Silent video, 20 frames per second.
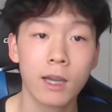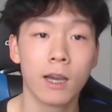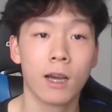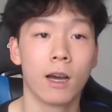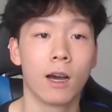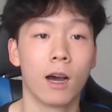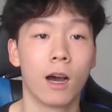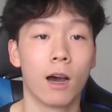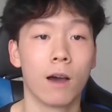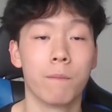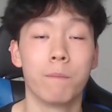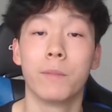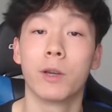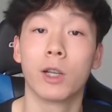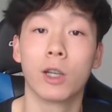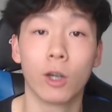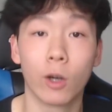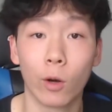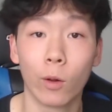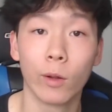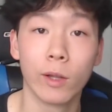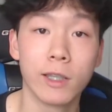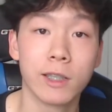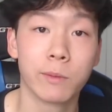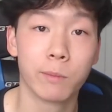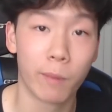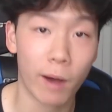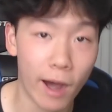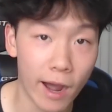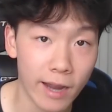The Girl Is
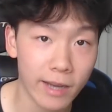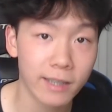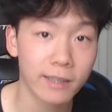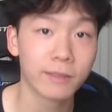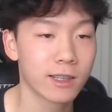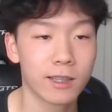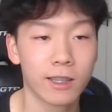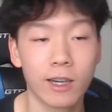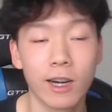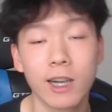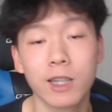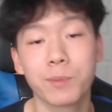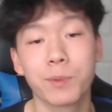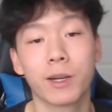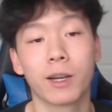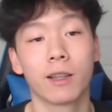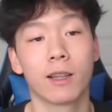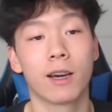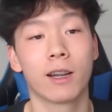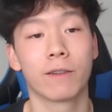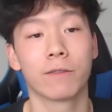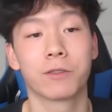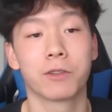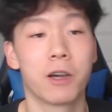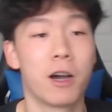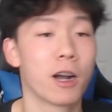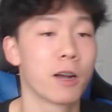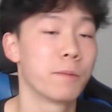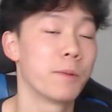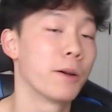Mine. There has been a lot of
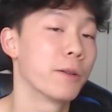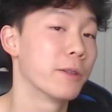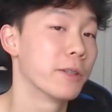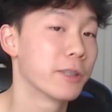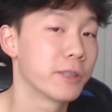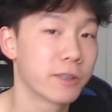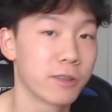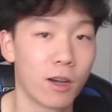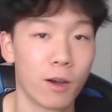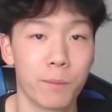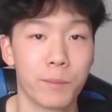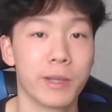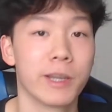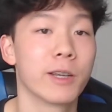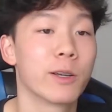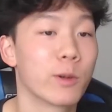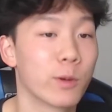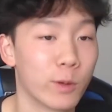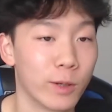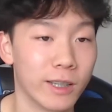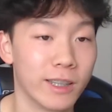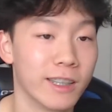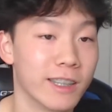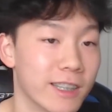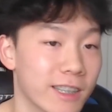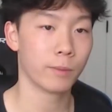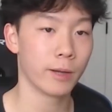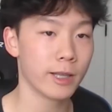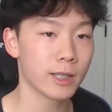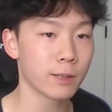talk about this song being
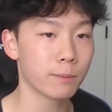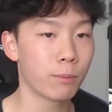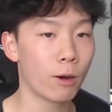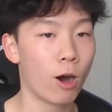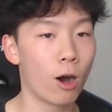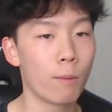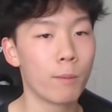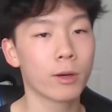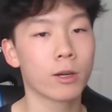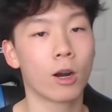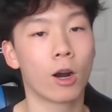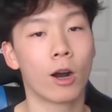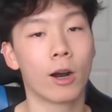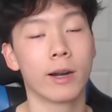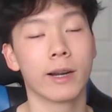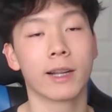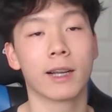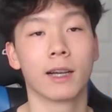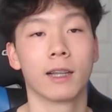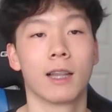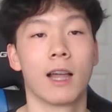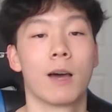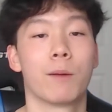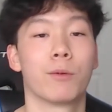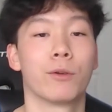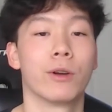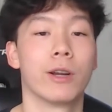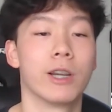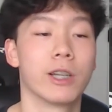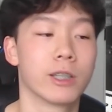cringe. It's a Paul McCartney
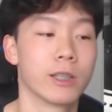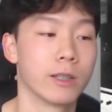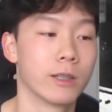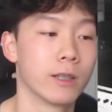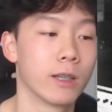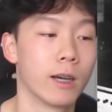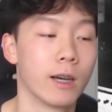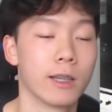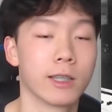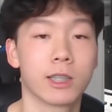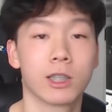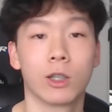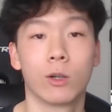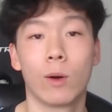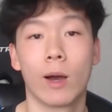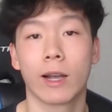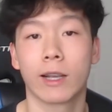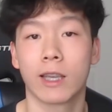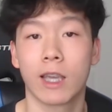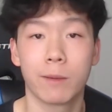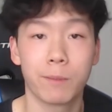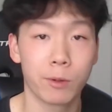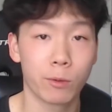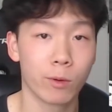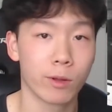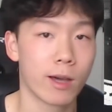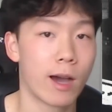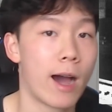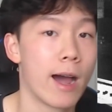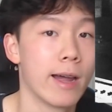collaboration, so I came in
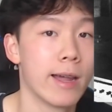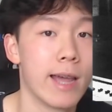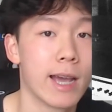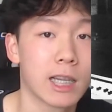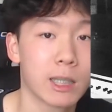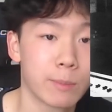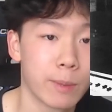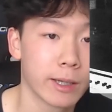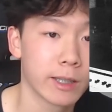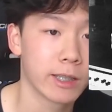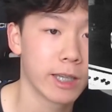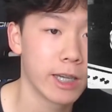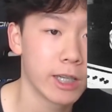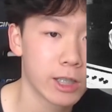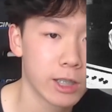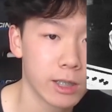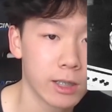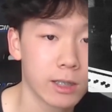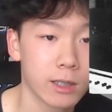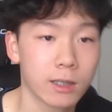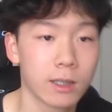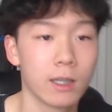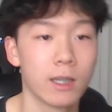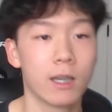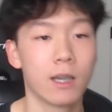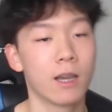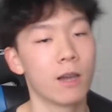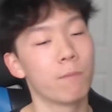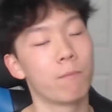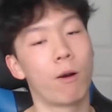with high expectations.
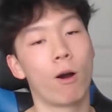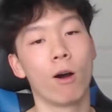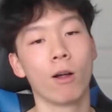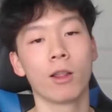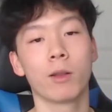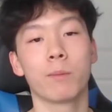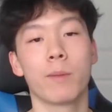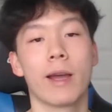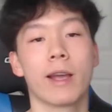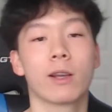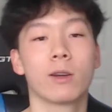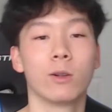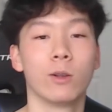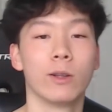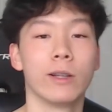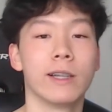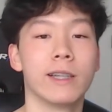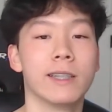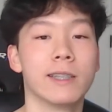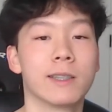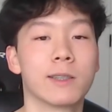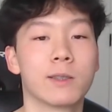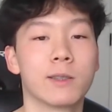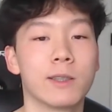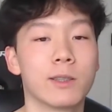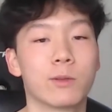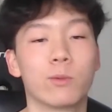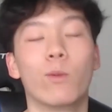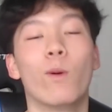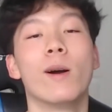Paul and Michael
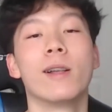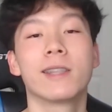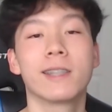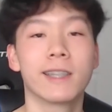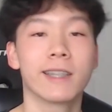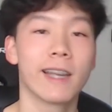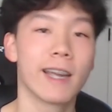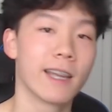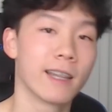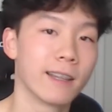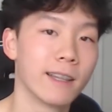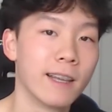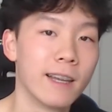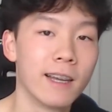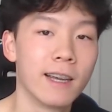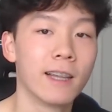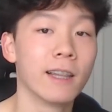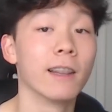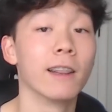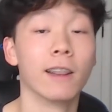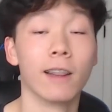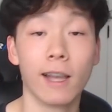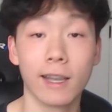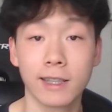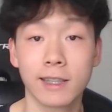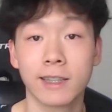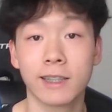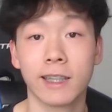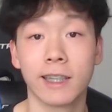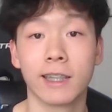is once again
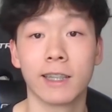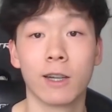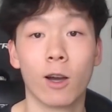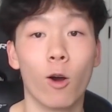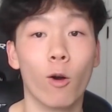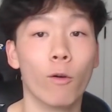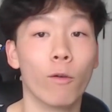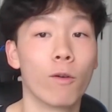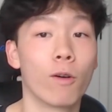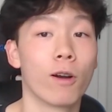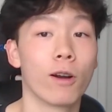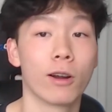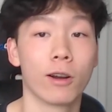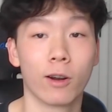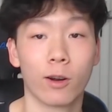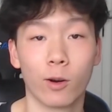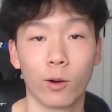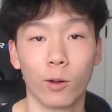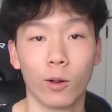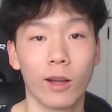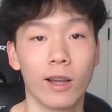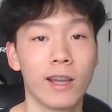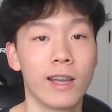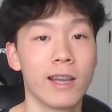lusting over a girl,